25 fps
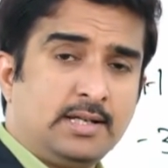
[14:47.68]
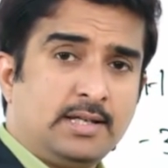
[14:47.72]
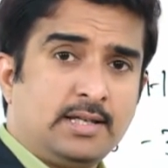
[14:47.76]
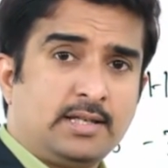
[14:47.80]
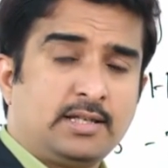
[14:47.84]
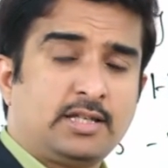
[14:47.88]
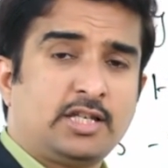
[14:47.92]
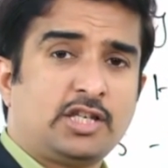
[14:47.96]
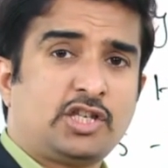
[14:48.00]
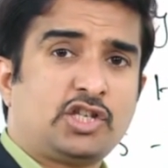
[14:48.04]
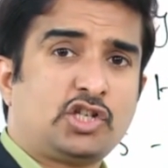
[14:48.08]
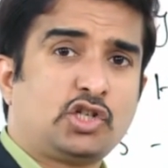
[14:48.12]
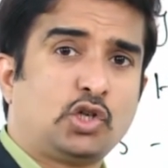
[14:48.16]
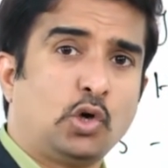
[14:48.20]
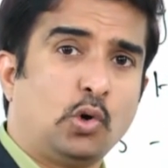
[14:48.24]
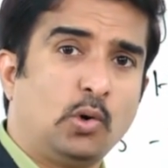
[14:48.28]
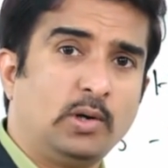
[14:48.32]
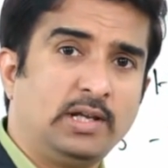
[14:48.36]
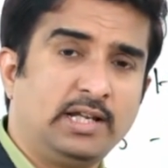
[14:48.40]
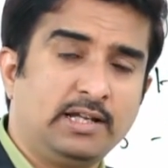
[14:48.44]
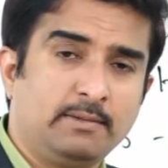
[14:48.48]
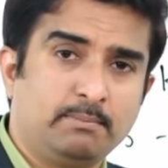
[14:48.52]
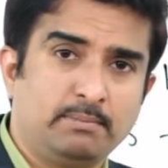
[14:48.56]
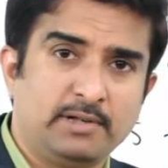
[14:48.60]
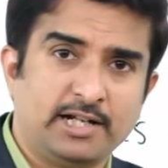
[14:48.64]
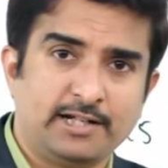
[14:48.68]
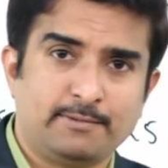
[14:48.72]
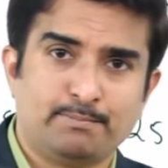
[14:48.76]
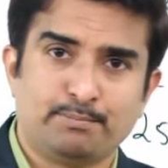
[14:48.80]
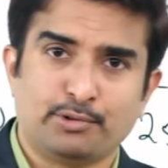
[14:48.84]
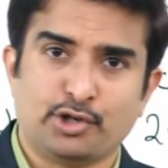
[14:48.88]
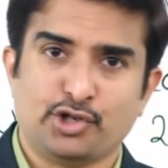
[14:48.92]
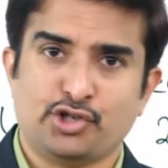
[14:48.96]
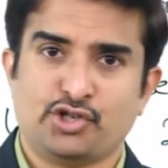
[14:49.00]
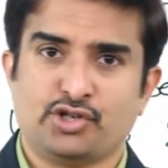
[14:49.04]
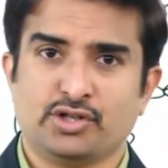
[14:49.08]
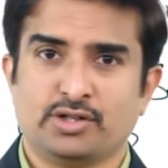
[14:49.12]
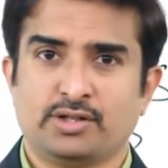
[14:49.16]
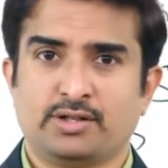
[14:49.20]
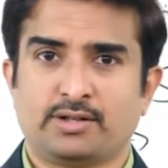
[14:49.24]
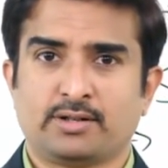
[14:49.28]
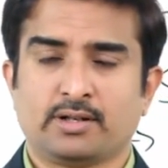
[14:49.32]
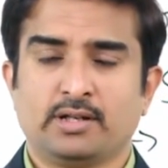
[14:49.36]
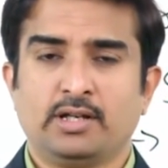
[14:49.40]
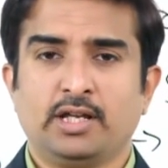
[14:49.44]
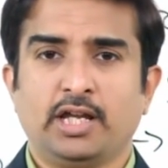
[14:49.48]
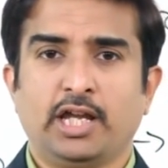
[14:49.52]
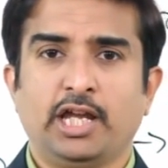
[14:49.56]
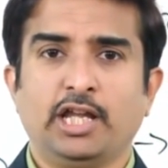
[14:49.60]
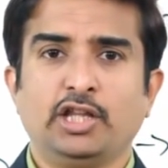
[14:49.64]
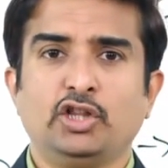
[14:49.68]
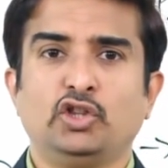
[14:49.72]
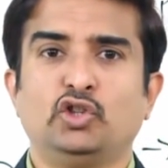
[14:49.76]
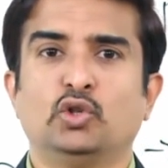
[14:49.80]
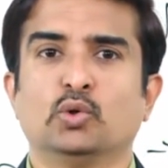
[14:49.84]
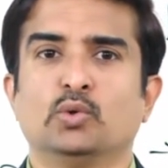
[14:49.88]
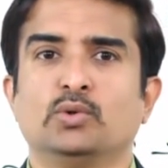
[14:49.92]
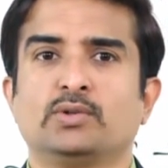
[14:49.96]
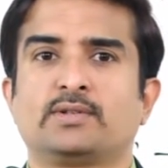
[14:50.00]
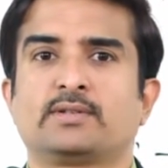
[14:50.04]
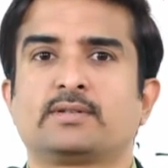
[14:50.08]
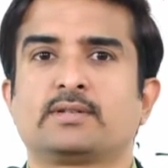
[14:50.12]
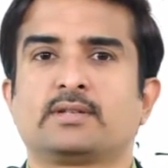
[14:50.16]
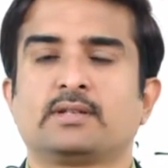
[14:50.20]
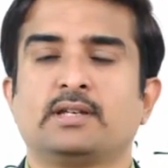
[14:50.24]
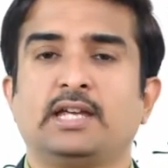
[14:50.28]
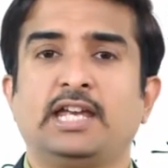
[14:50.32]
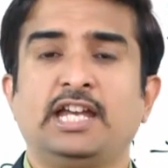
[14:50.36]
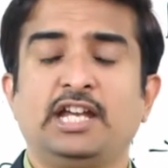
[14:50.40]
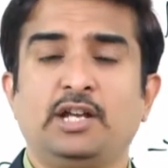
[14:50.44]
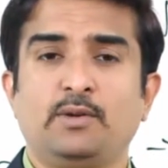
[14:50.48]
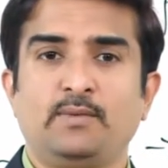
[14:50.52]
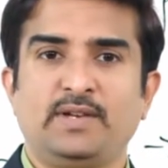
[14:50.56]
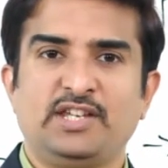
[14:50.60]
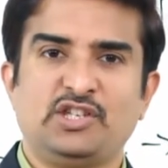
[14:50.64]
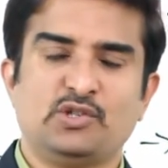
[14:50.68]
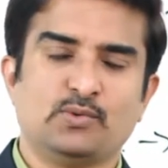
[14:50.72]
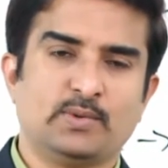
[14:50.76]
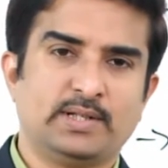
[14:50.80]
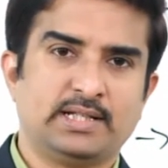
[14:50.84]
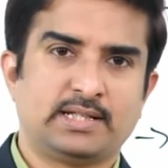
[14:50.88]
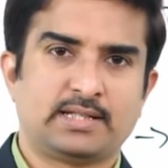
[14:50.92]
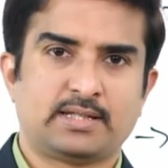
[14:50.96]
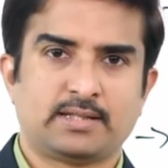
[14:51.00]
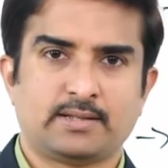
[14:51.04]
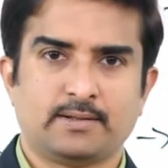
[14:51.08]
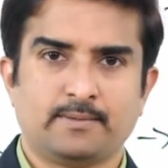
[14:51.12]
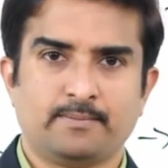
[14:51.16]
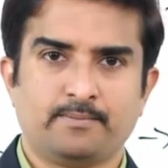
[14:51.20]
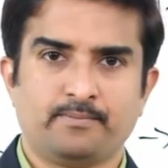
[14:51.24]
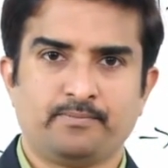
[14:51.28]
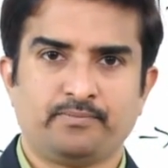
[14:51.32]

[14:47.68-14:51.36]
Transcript: systolic blood pressure in those individuals.